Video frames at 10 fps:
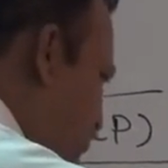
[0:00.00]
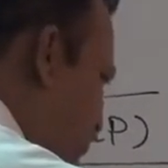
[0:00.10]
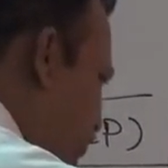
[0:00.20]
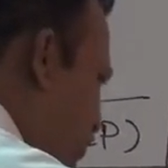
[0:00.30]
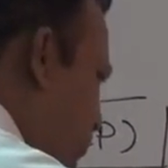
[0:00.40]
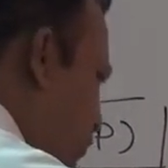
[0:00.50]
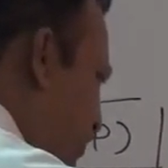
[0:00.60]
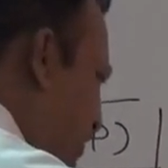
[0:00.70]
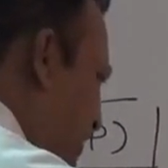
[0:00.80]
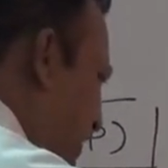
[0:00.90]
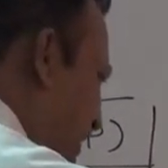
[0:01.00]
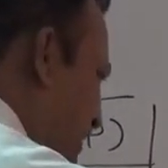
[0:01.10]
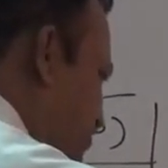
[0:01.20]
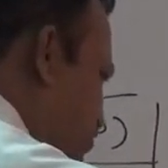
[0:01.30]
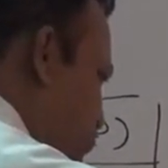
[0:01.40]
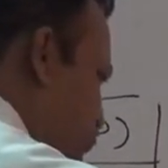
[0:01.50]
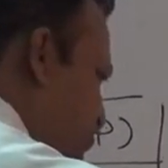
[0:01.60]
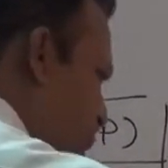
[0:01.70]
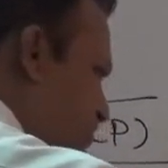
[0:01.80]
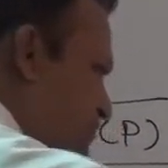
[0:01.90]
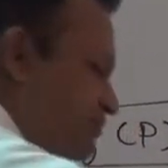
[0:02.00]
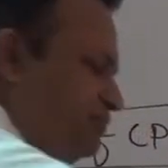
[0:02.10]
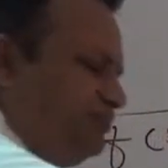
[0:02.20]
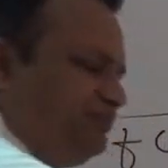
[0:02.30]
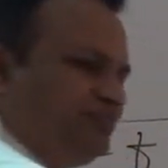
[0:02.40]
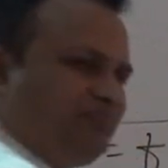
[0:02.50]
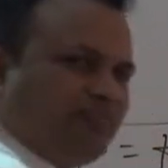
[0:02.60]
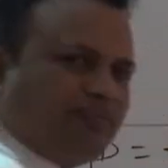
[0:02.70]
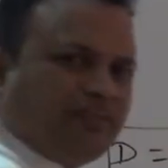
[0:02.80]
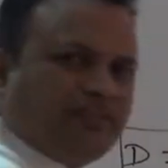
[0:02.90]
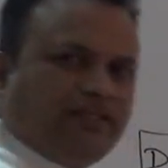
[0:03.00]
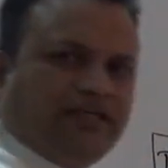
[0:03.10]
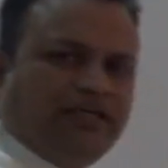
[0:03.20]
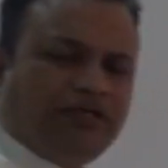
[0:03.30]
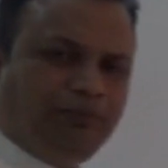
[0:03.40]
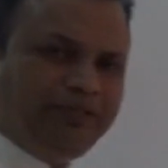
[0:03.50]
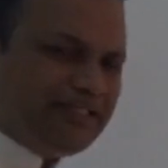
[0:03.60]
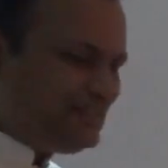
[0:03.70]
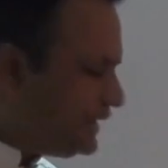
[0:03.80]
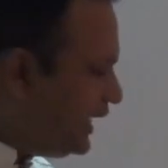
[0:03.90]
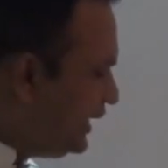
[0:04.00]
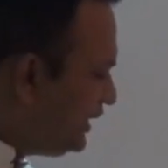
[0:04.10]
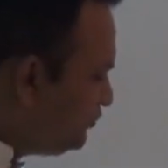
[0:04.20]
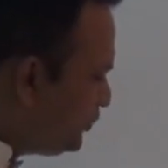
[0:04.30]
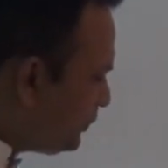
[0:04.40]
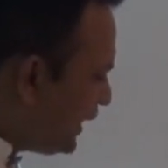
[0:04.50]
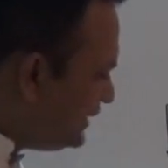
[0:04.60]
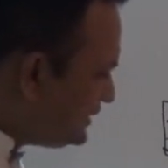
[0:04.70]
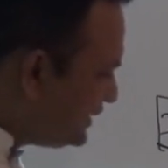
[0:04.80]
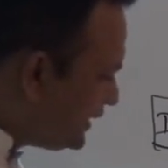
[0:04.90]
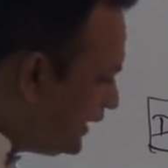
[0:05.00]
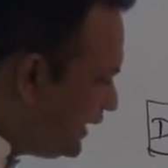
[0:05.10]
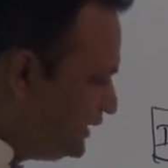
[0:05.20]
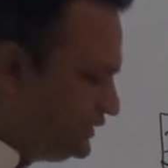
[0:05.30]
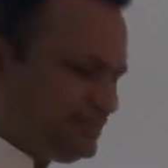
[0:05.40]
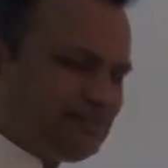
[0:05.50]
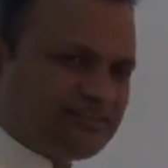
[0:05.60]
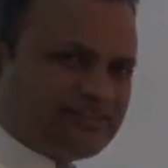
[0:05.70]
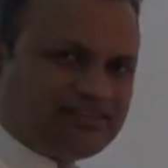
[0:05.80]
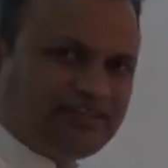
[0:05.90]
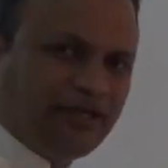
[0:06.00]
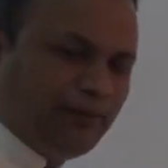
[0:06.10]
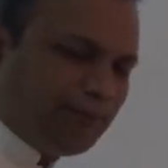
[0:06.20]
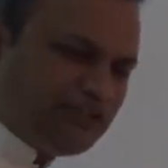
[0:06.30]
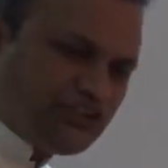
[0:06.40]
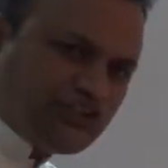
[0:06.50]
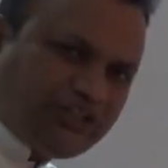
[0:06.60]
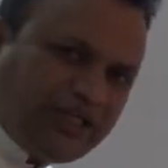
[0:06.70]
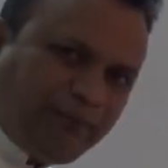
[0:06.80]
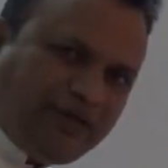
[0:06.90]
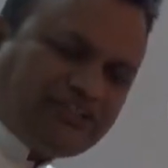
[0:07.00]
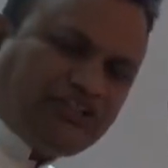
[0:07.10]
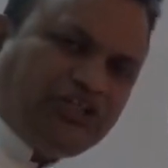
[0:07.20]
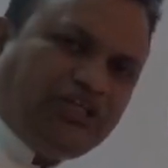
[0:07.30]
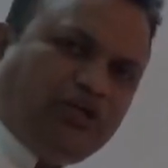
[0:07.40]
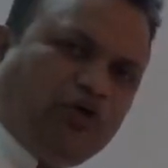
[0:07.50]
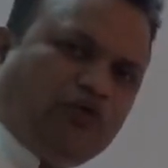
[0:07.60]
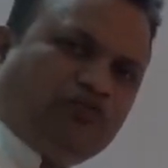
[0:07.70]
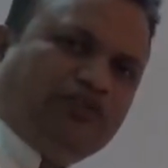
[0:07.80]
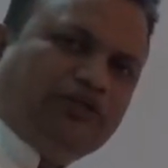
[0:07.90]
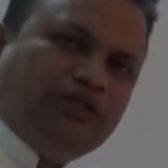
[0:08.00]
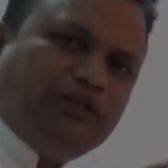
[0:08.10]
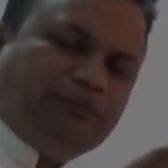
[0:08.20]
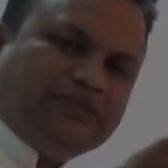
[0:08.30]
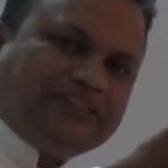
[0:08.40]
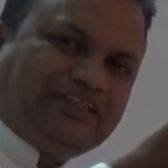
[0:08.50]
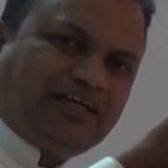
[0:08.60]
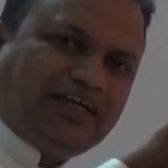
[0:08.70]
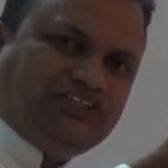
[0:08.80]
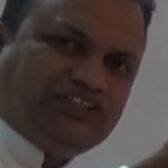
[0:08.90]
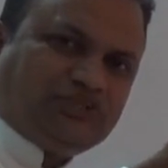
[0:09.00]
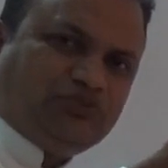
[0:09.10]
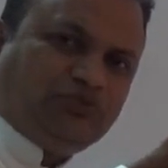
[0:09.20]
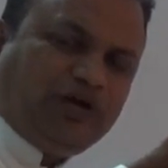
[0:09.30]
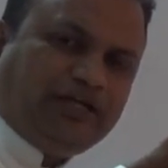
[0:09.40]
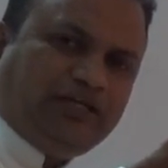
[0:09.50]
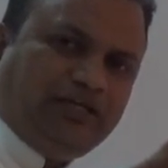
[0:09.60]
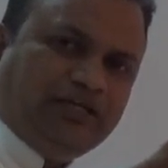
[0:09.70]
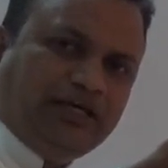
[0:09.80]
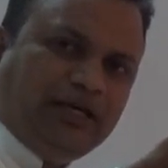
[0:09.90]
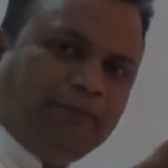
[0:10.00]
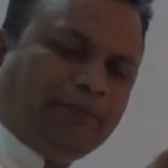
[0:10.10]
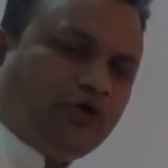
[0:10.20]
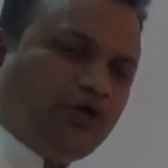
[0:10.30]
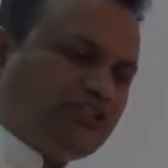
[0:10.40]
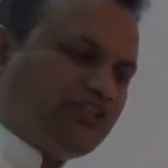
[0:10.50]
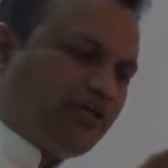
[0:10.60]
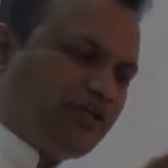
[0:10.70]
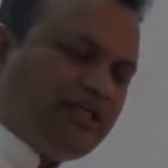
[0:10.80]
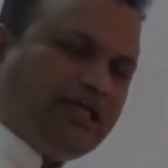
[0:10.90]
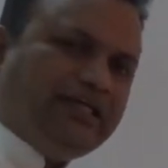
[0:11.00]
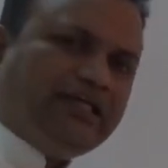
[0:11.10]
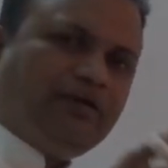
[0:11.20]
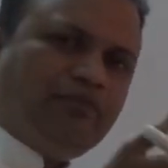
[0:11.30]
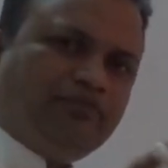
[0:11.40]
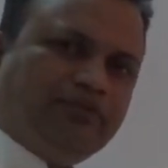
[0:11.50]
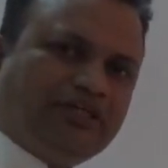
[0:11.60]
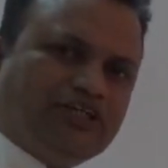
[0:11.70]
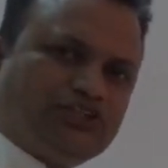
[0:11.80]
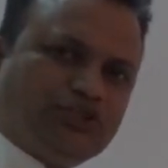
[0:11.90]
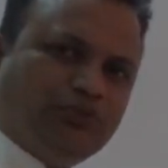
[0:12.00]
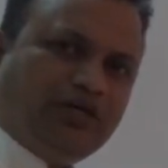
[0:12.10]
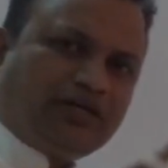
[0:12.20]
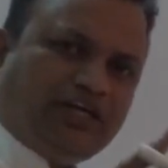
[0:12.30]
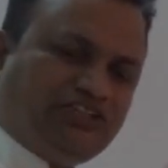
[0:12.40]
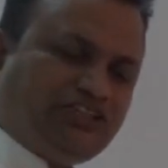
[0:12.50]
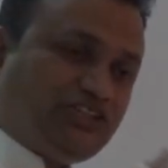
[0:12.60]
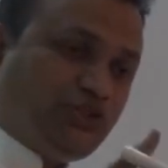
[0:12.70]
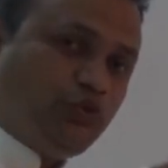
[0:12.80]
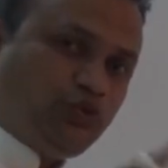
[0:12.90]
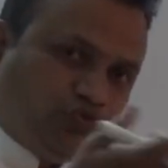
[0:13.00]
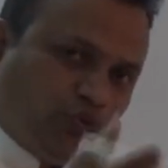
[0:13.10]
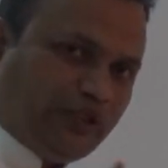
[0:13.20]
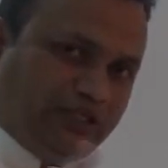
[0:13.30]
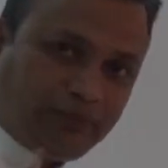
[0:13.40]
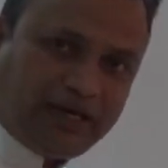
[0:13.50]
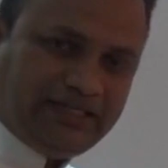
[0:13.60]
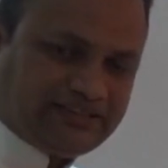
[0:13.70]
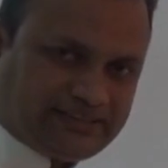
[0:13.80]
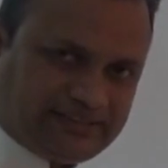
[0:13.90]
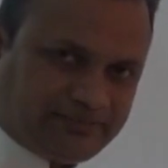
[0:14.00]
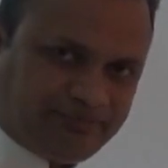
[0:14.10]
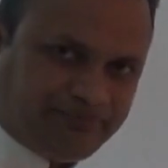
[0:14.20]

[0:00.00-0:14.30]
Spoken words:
for the commodity rises. It means that if the price declines, purchasing capacity of the person rises. Why? Because the real income of the customer rises due to fall in price,